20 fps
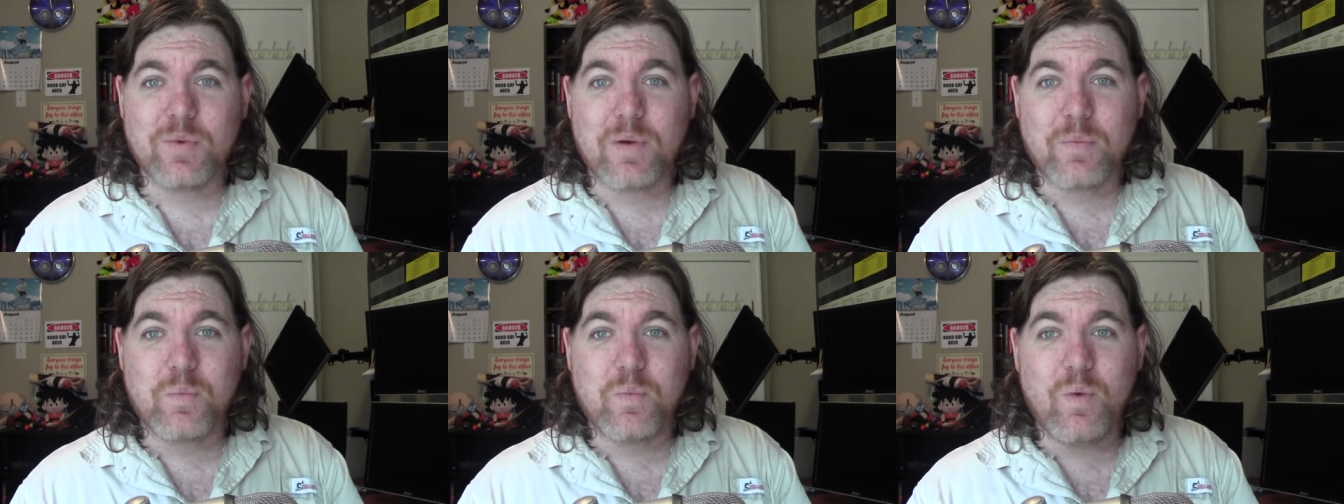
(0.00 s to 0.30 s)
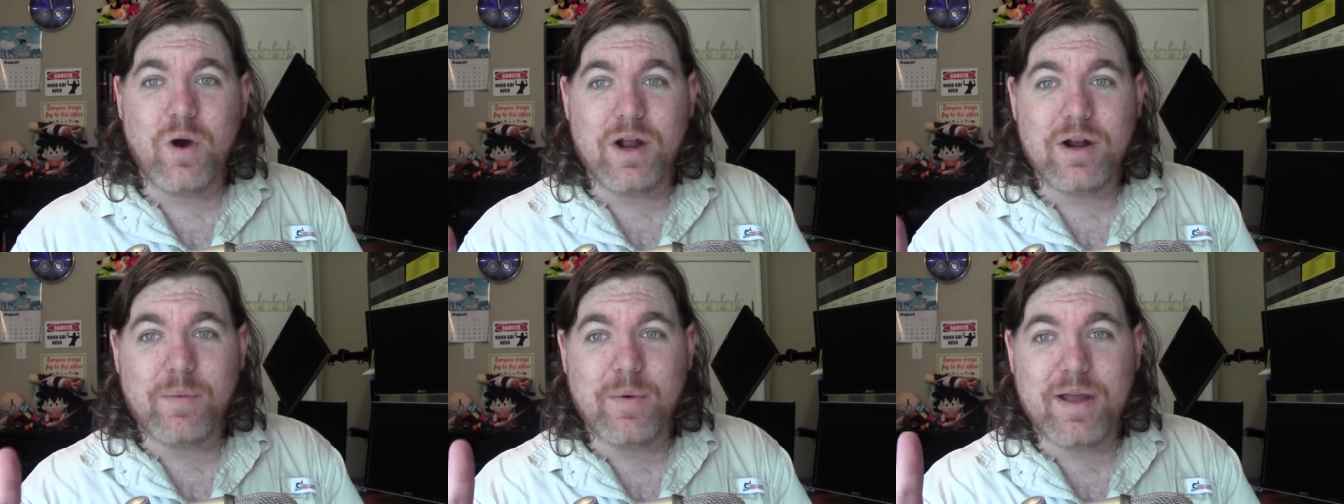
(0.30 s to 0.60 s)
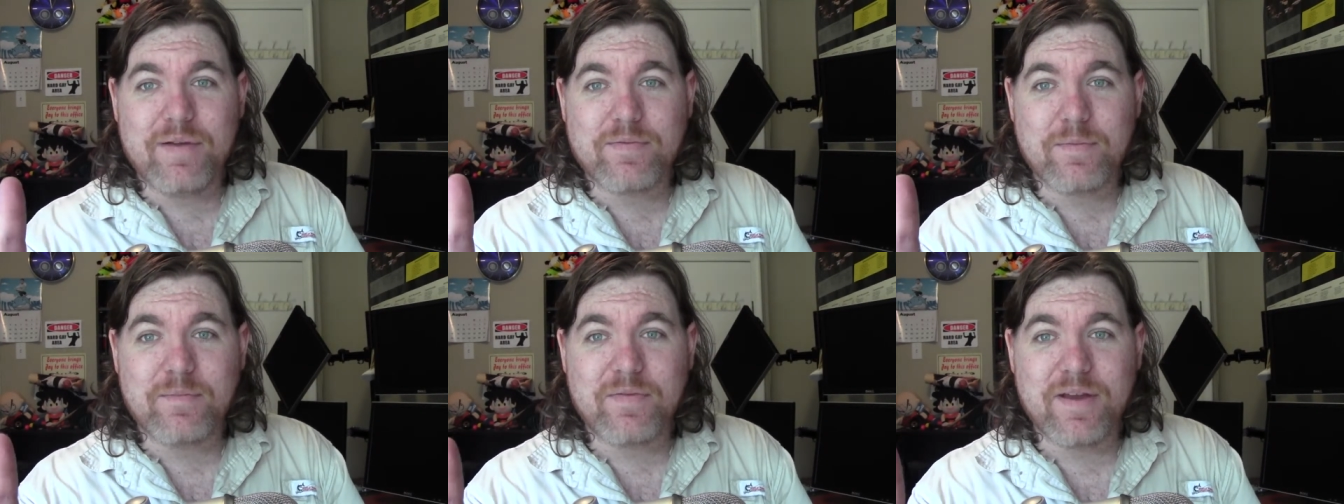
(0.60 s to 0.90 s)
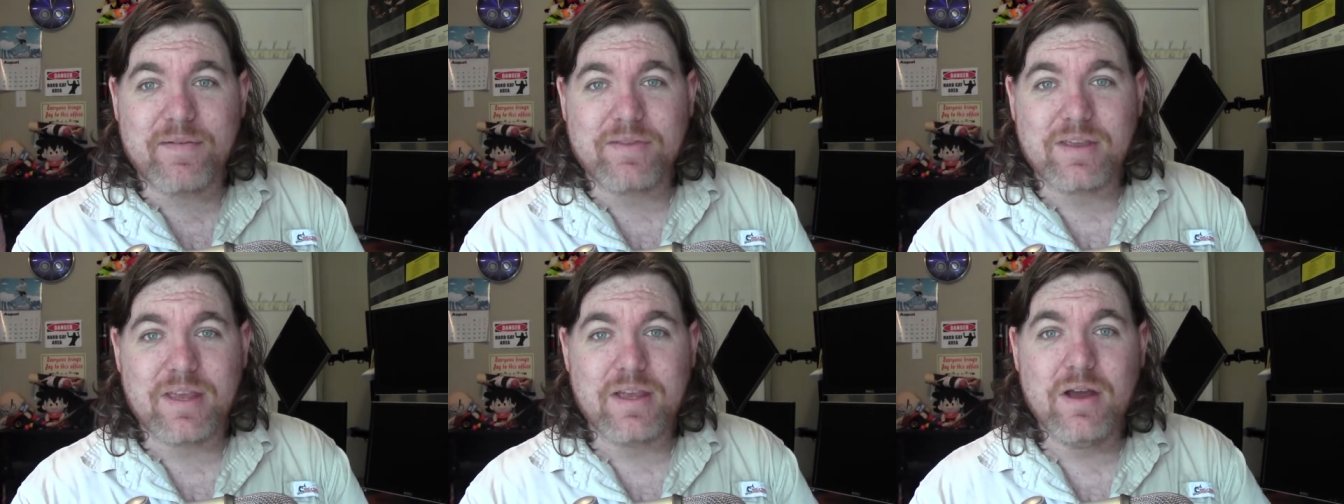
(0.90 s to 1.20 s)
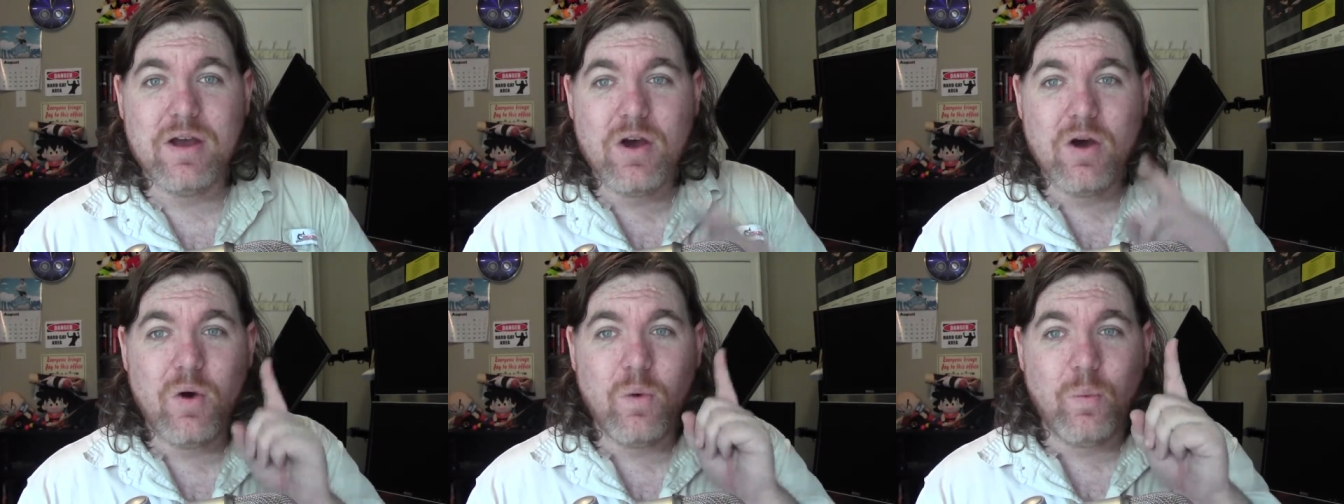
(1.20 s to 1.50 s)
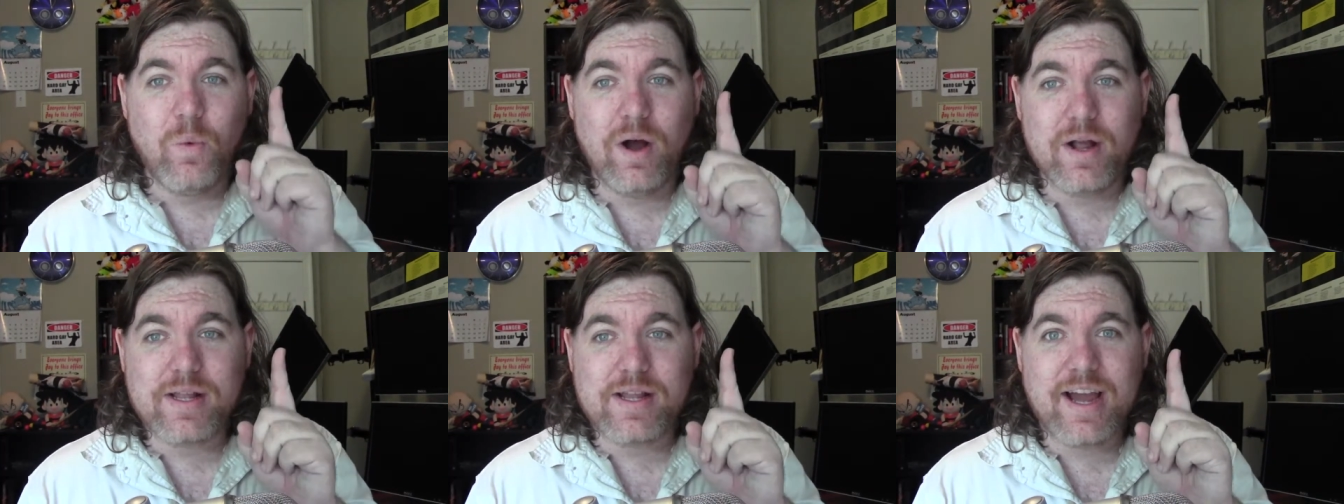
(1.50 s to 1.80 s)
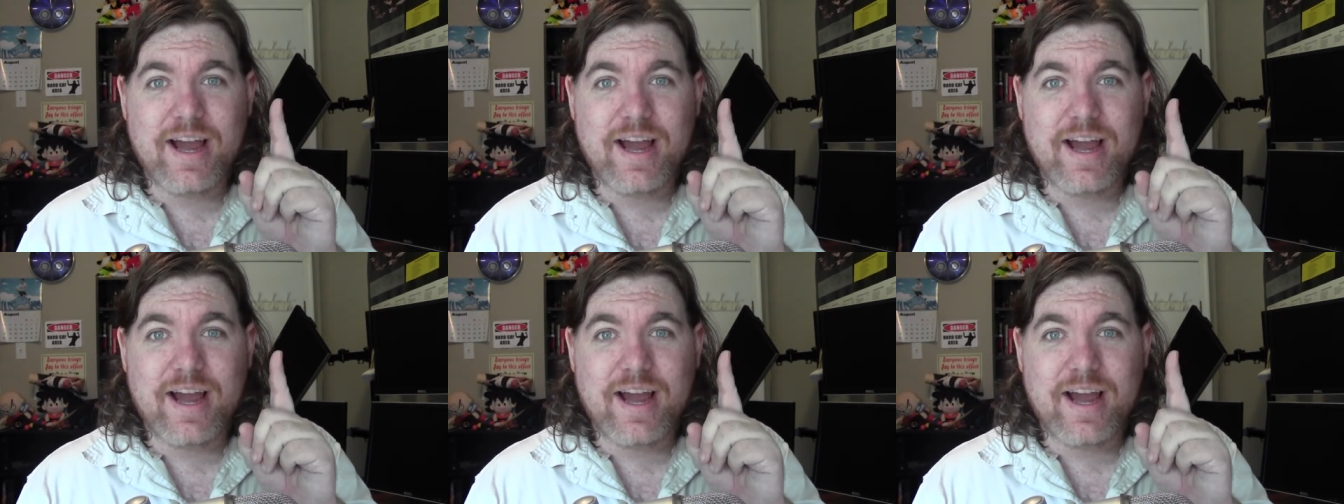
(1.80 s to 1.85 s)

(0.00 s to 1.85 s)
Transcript: We're one away from 50 one,